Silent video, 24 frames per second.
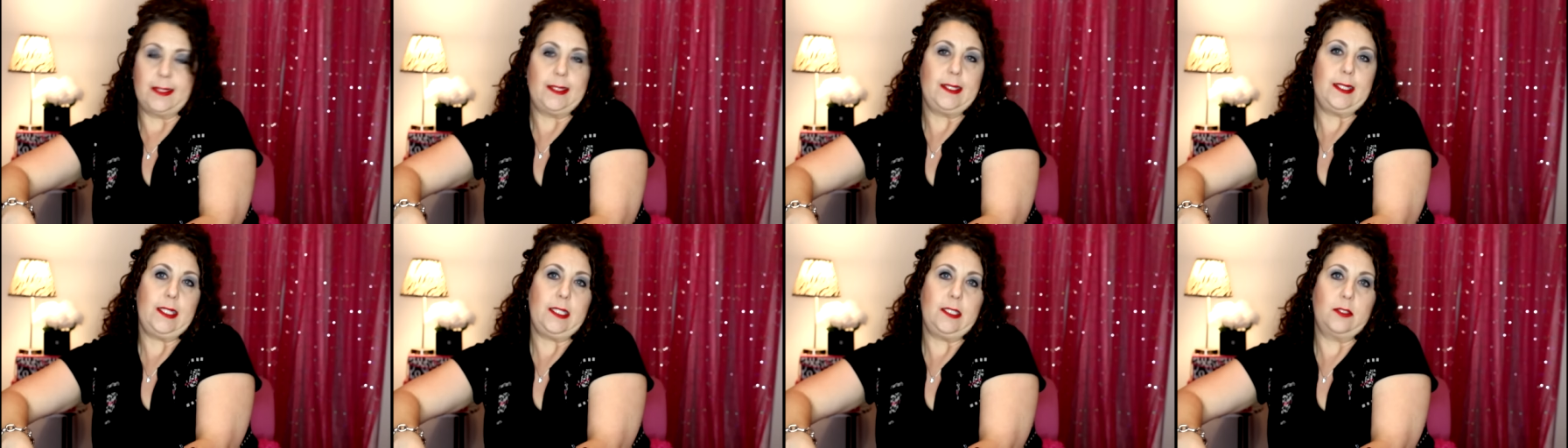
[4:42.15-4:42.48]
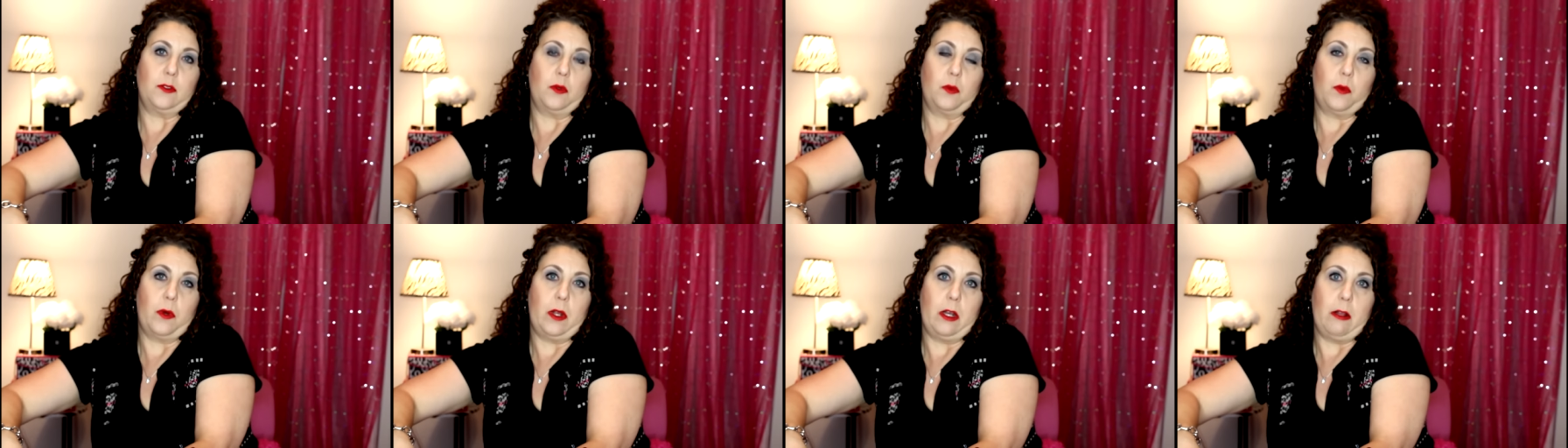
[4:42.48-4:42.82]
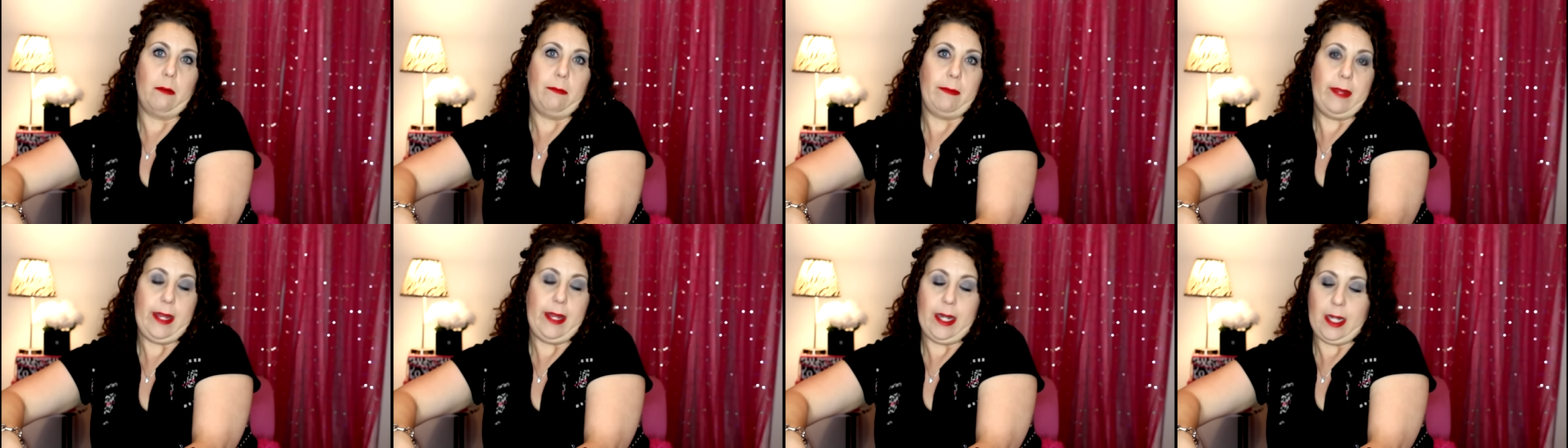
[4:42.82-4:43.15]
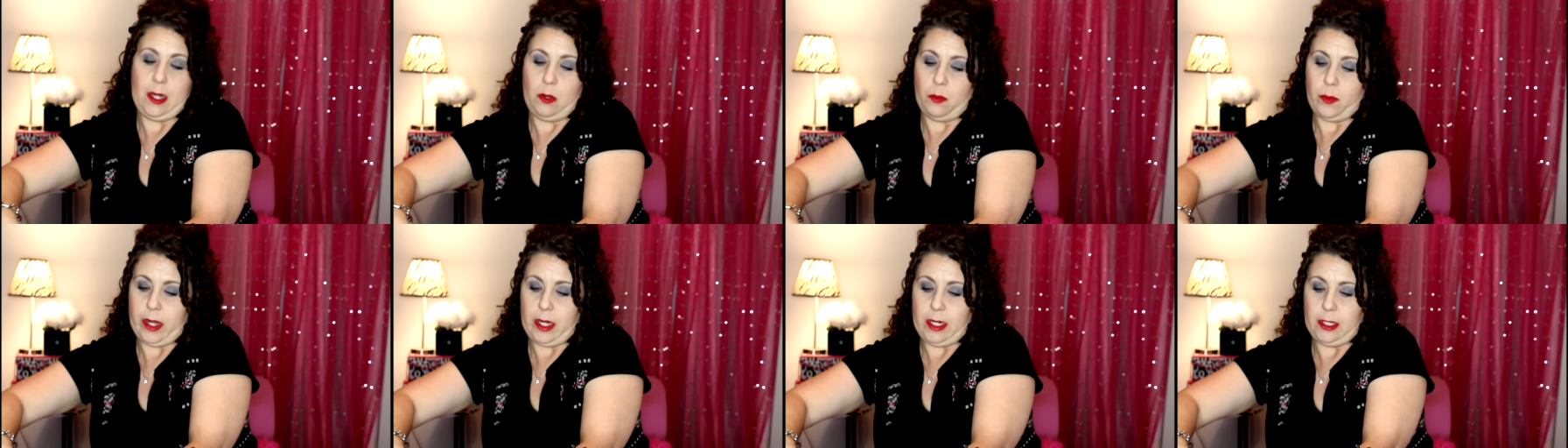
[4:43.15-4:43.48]
these are what I'm
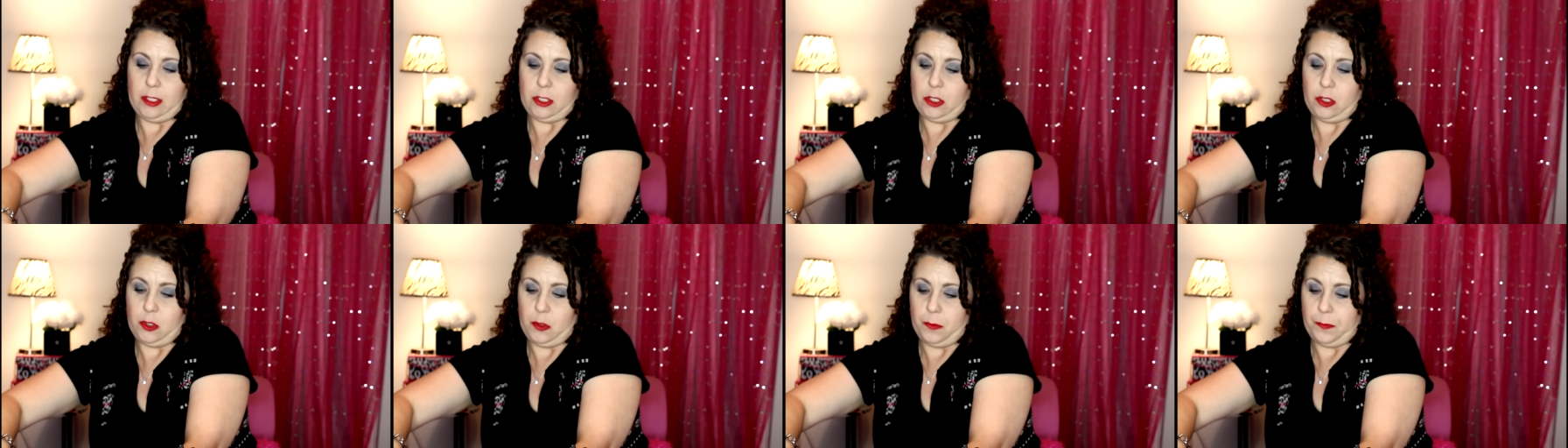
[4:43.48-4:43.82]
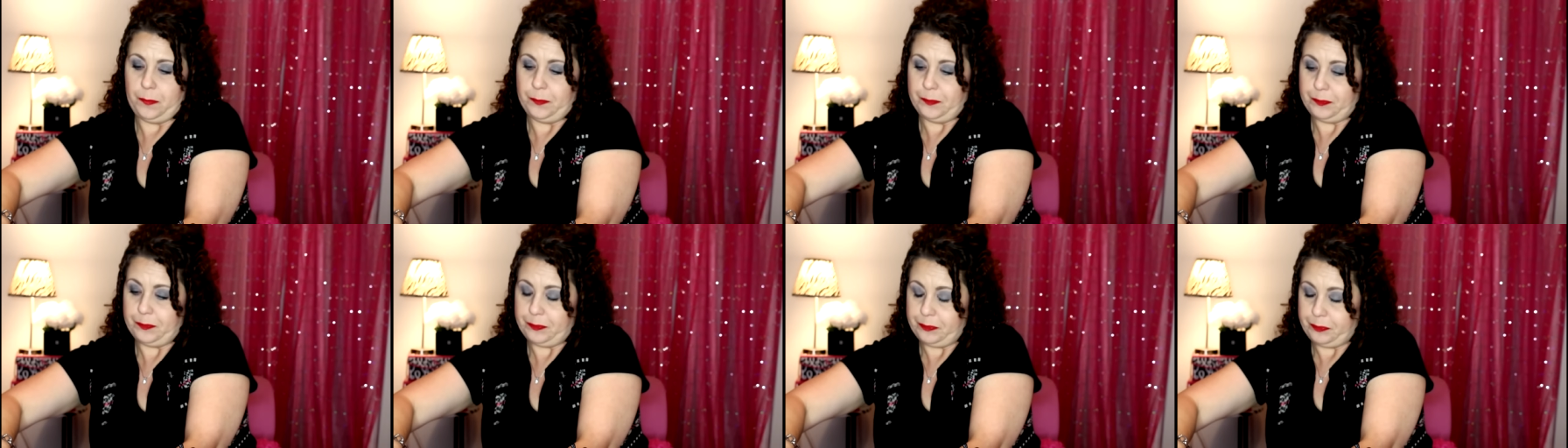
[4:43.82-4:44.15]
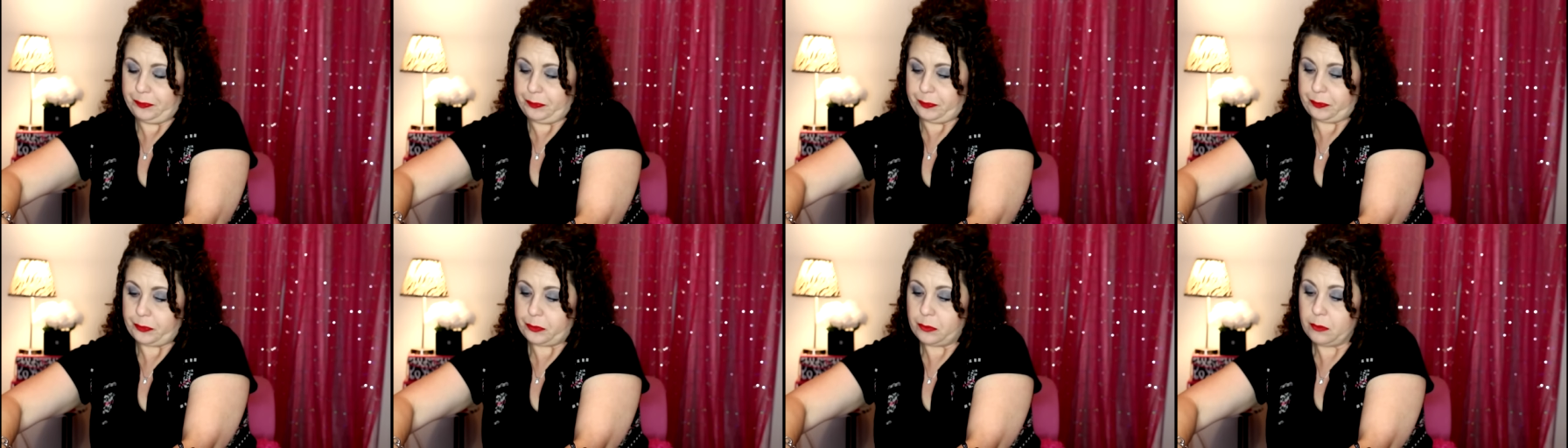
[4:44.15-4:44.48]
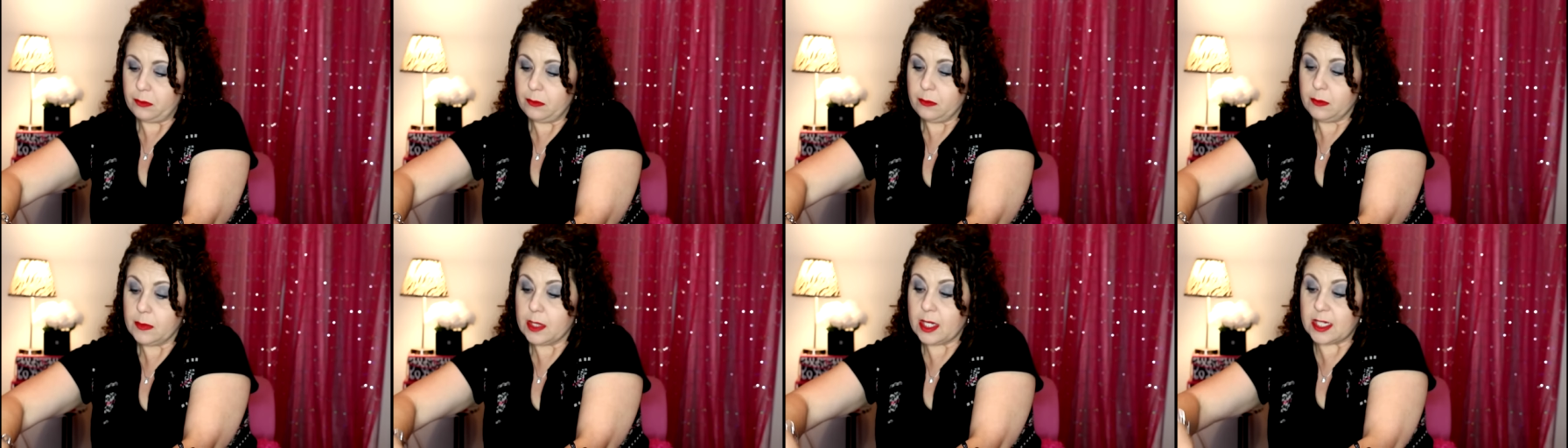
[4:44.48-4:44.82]
getting ready to
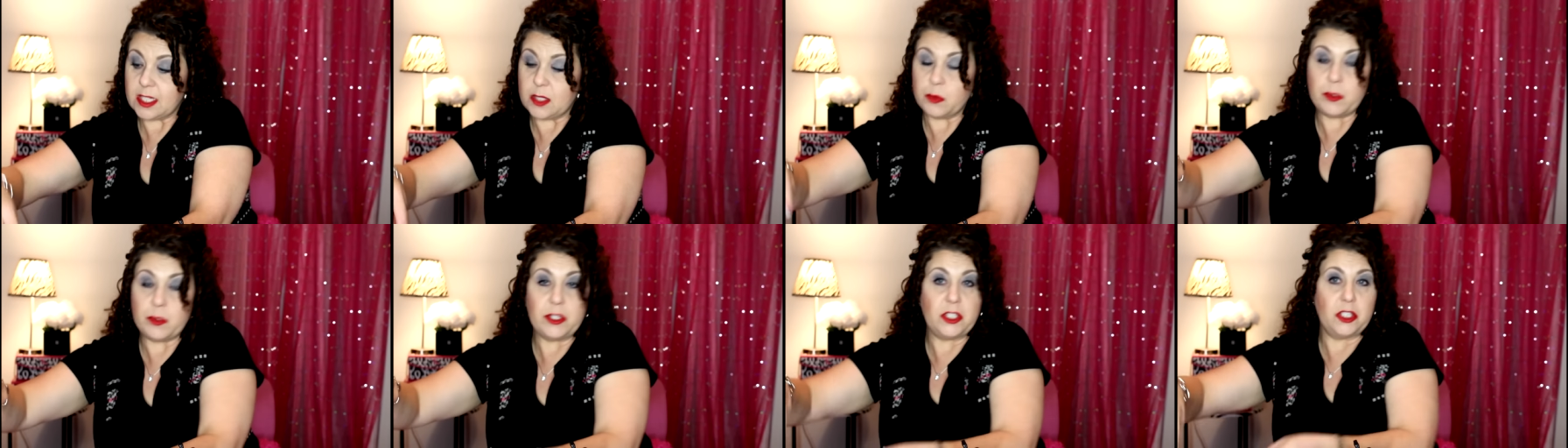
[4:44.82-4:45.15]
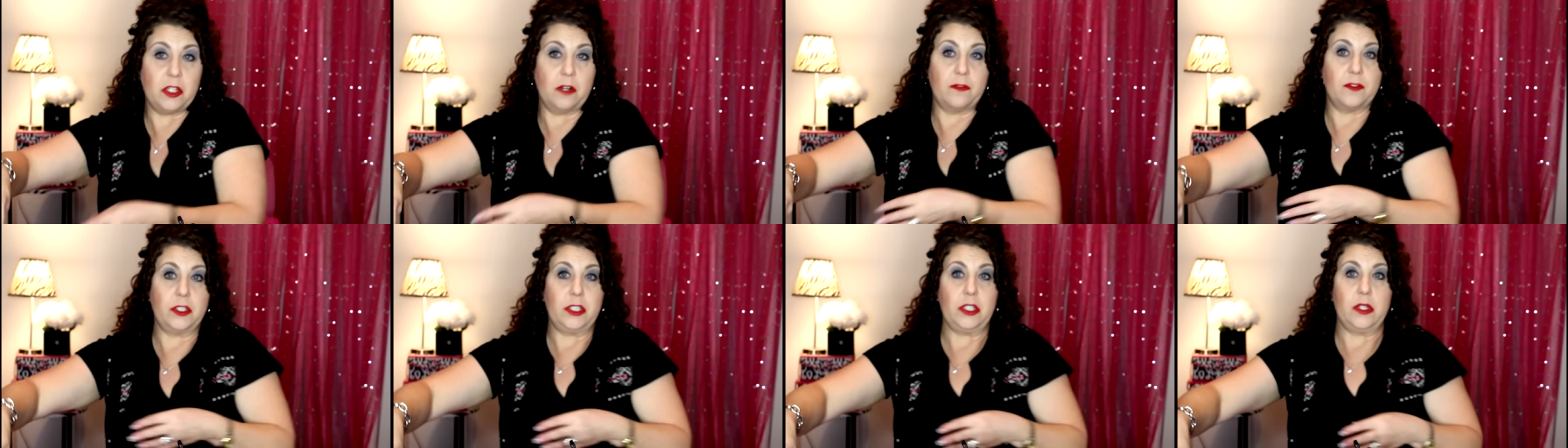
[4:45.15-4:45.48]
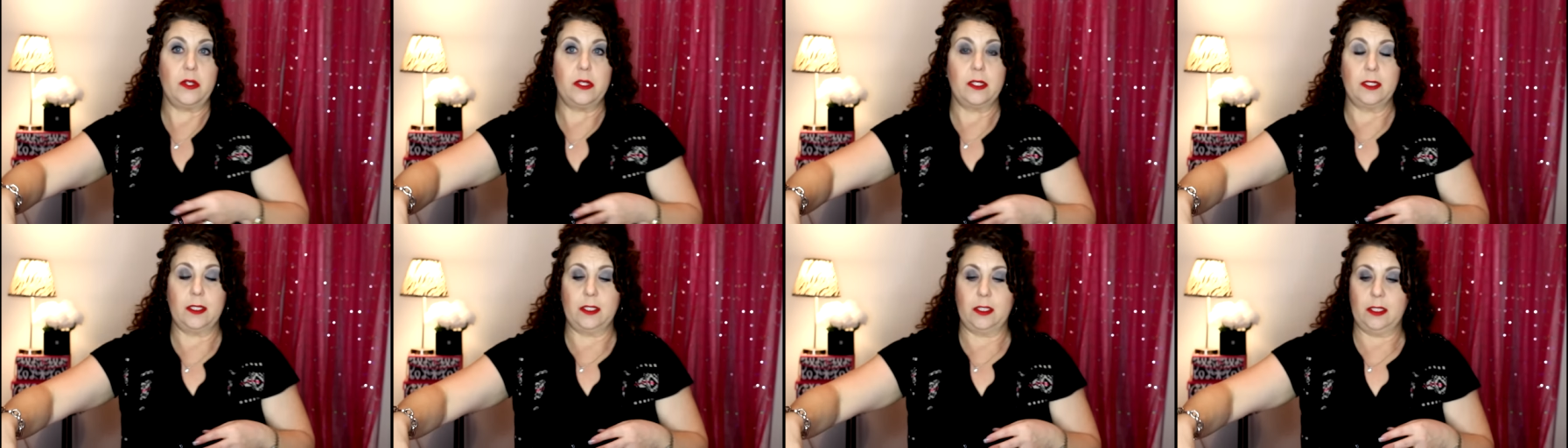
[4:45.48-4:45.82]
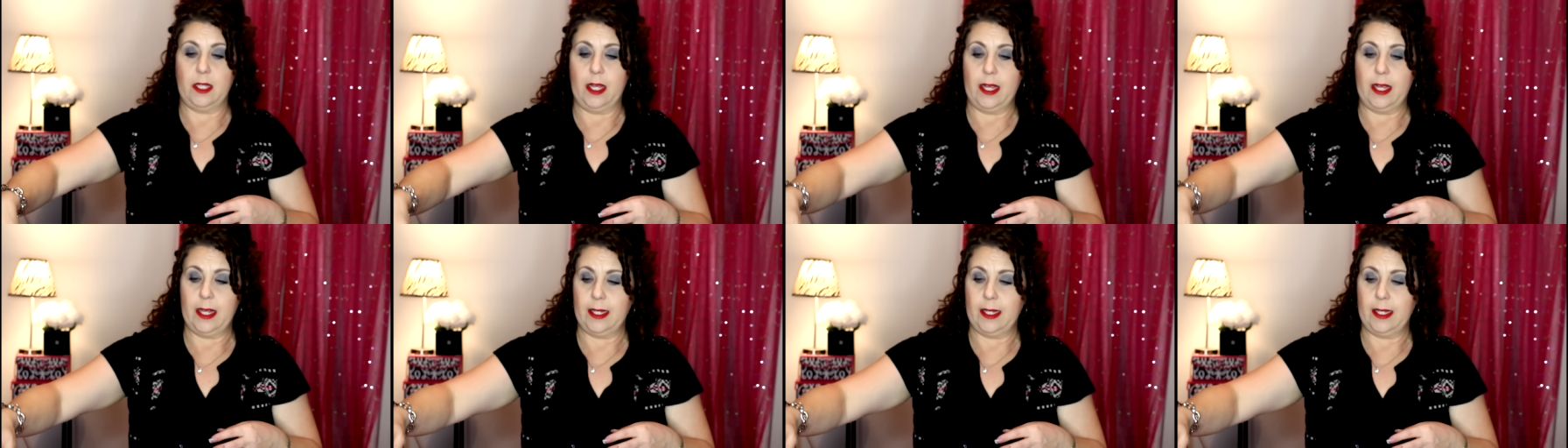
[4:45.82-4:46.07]
switch over to as